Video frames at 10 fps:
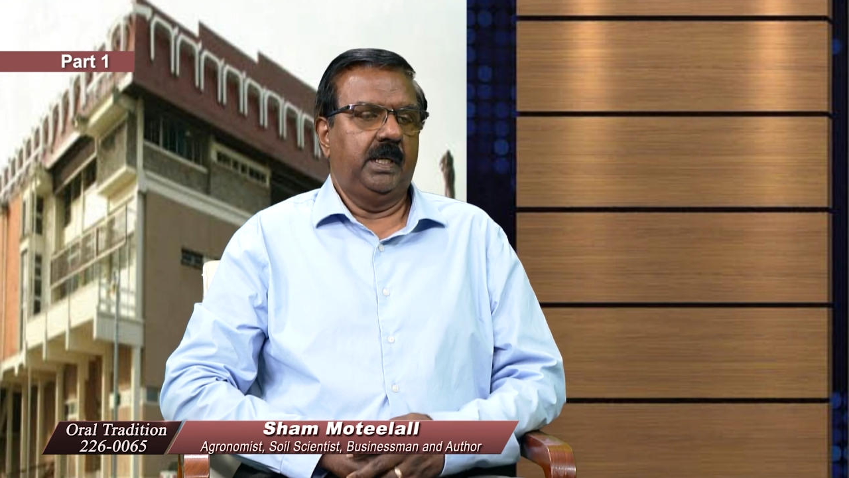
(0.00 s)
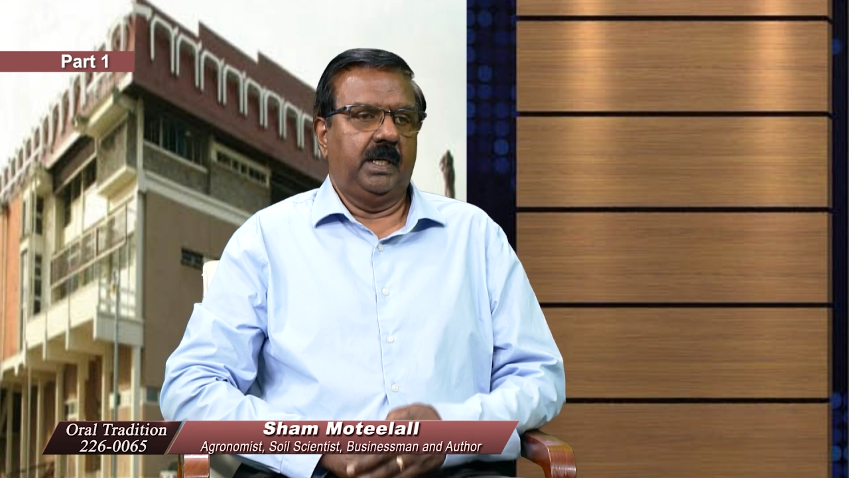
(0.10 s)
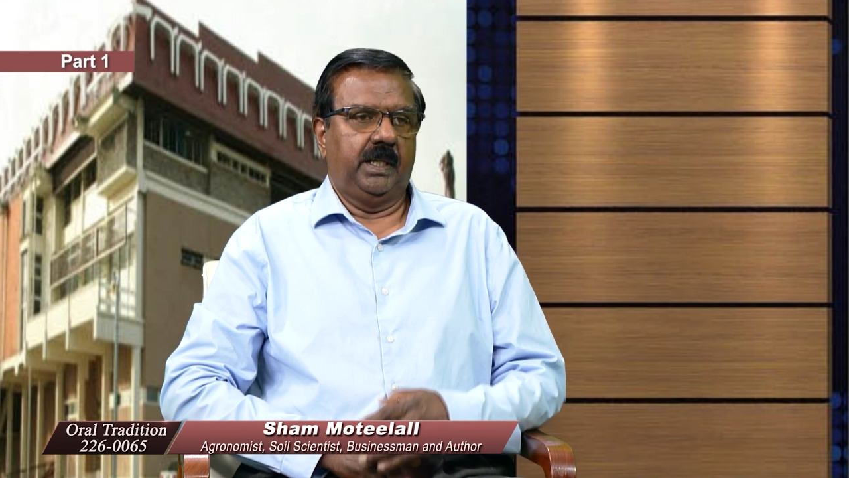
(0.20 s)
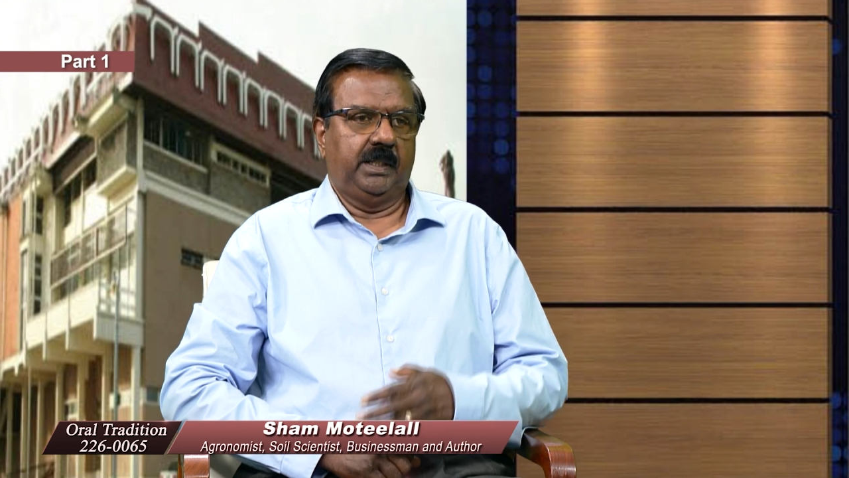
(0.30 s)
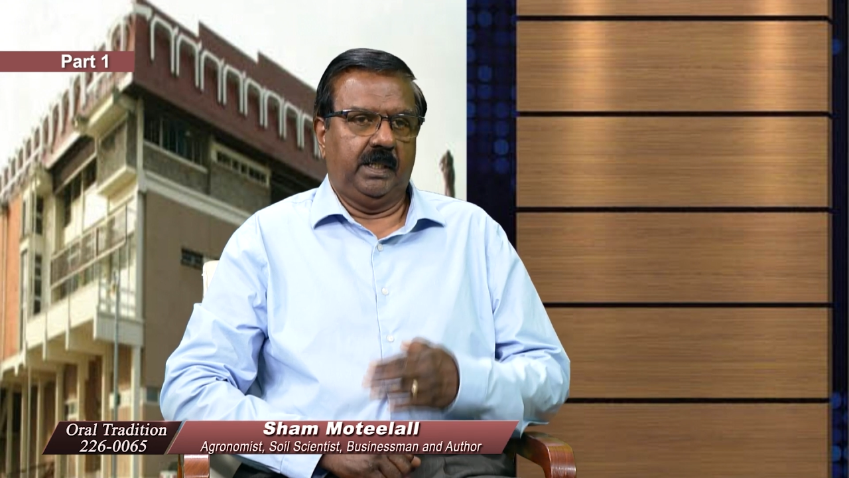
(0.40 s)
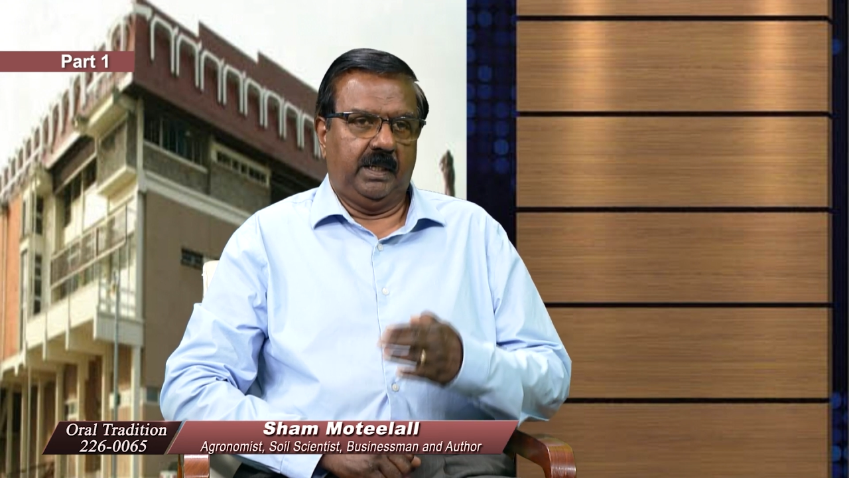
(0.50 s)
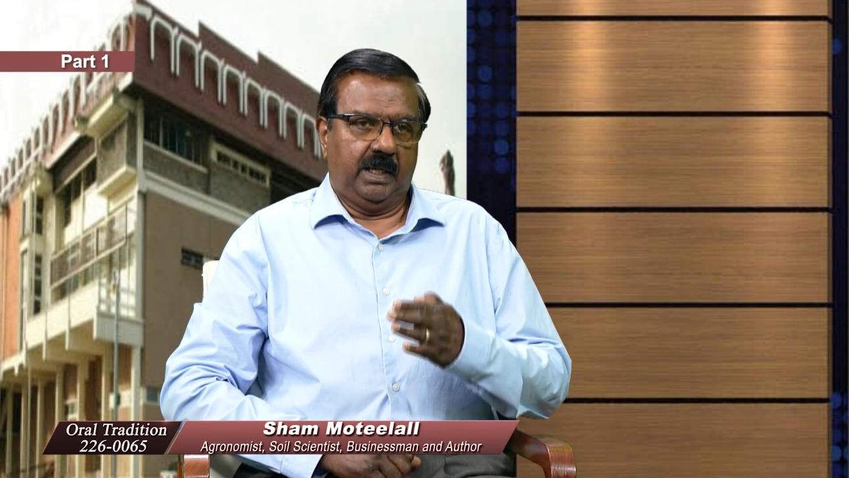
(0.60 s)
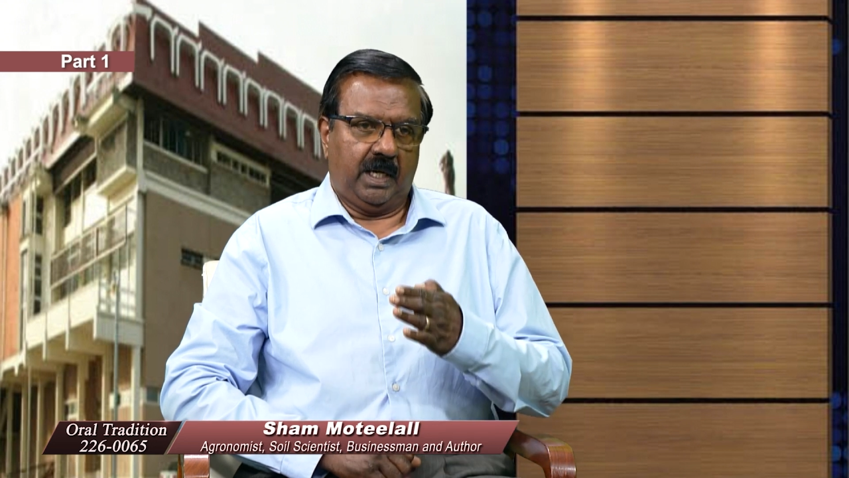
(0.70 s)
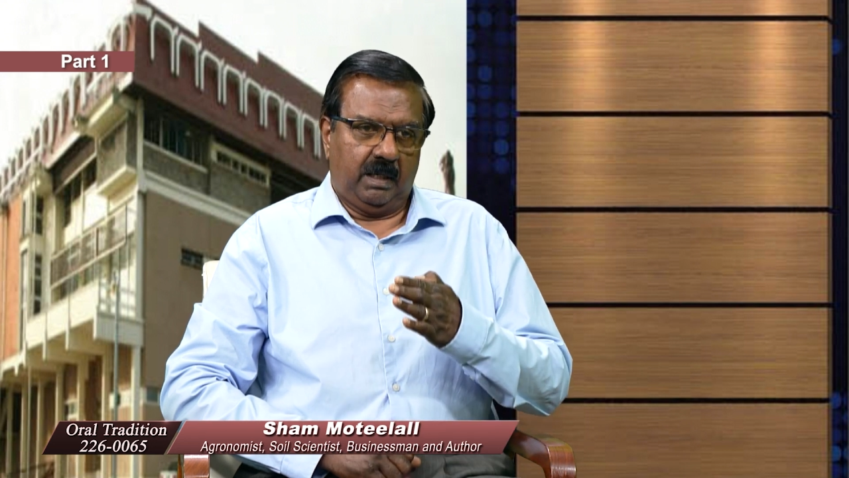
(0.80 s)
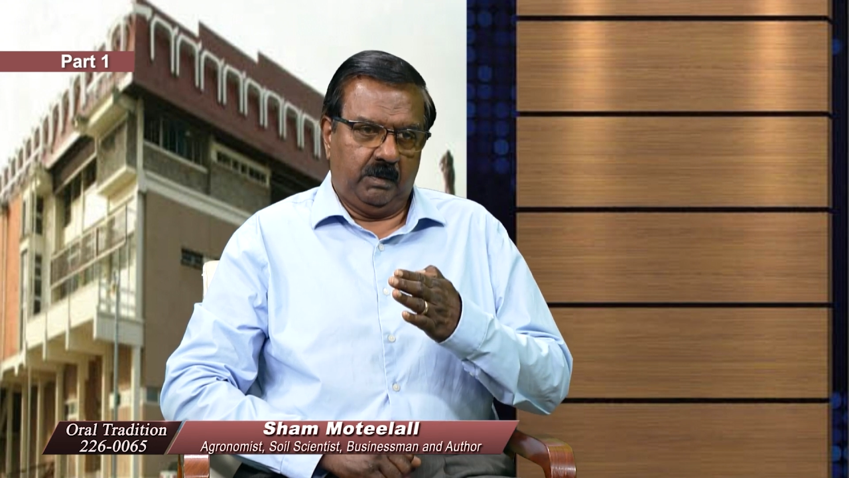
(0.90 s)
and can
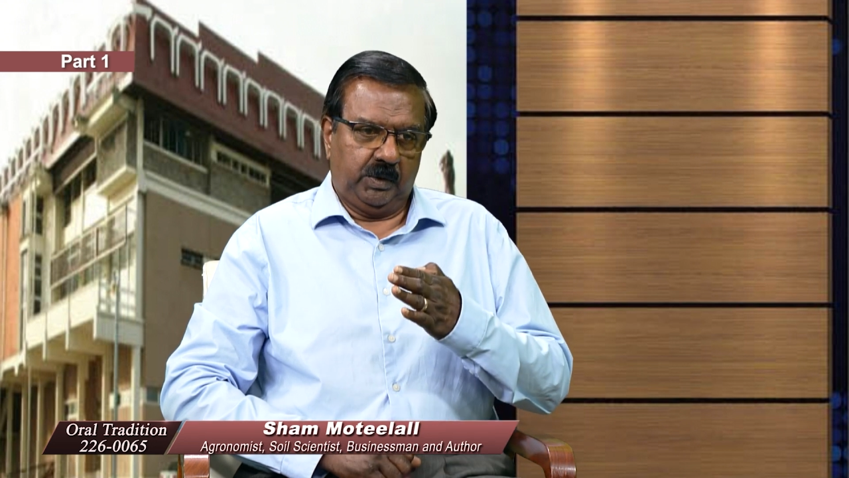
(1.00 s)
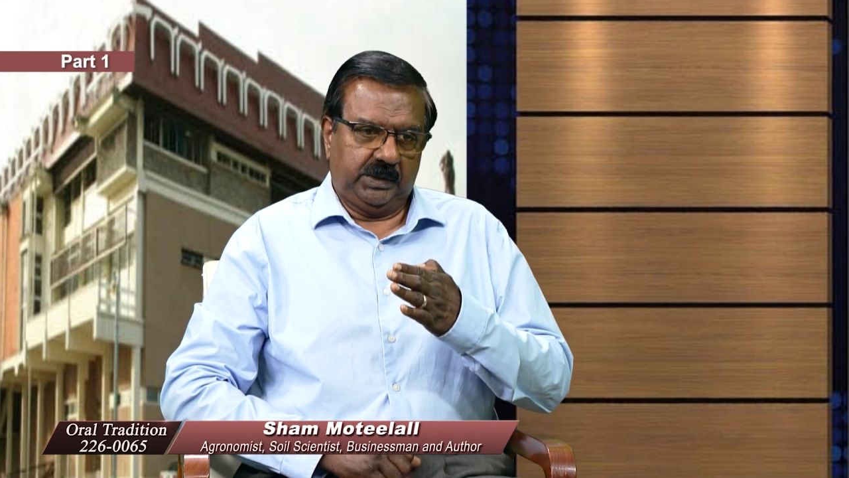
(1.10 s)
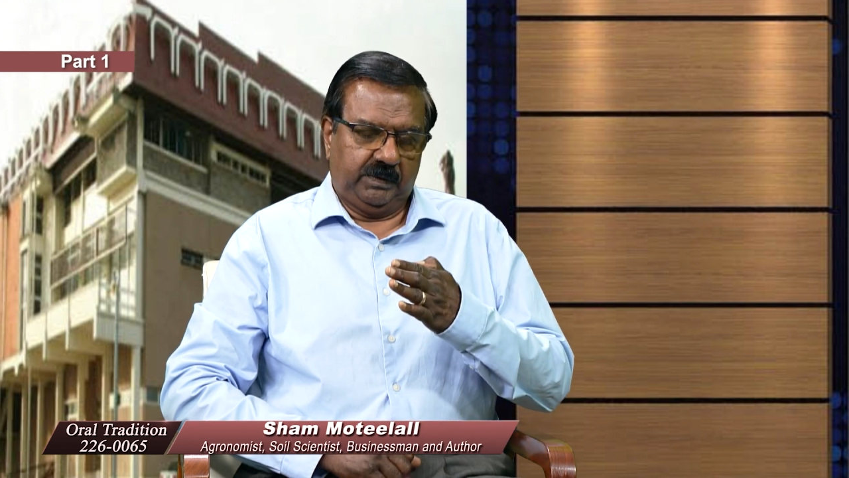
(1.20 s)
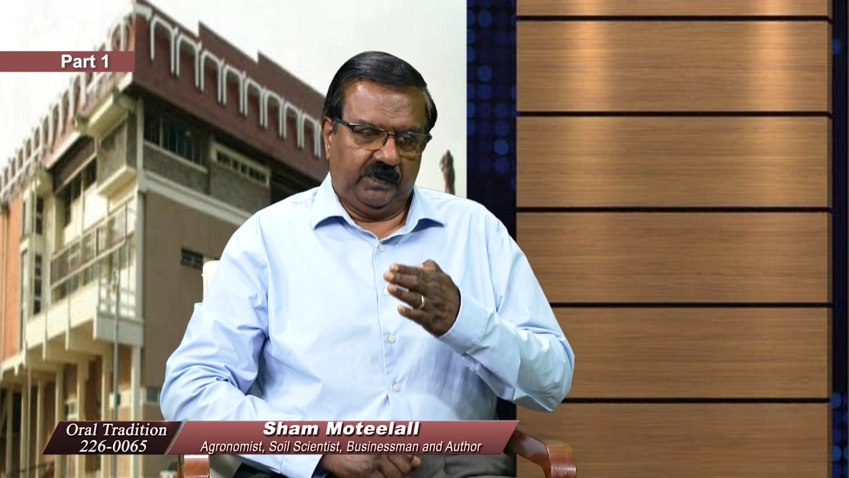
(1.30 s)
almost